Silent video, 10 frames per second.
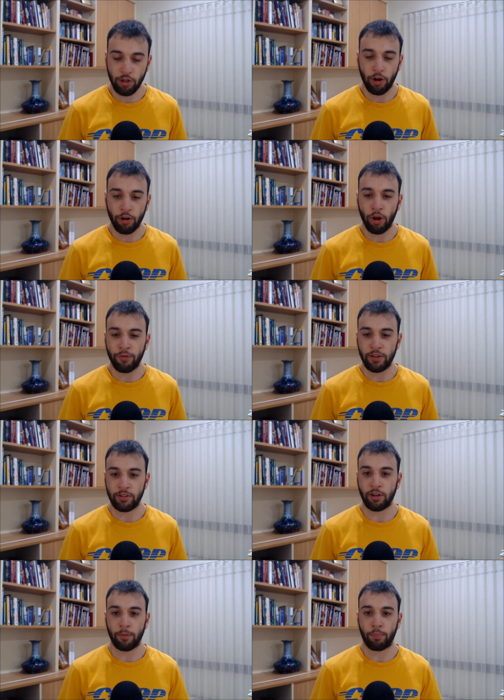don't know if he's
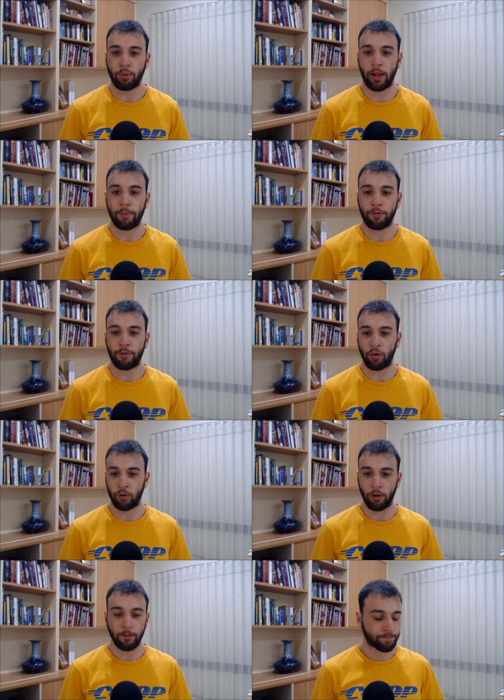going to pull up fit or
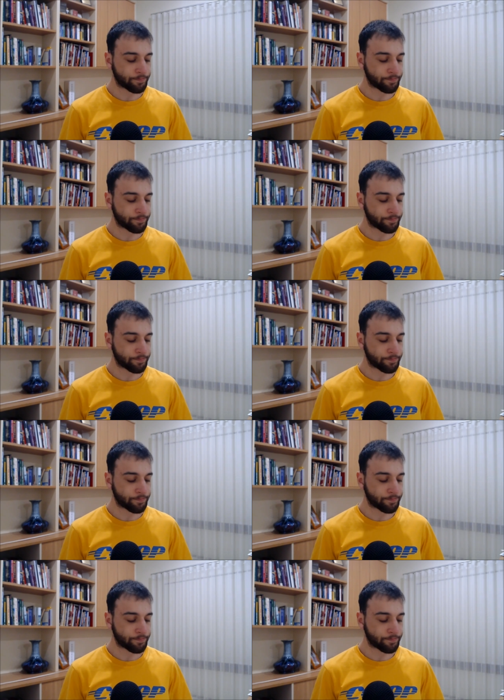not.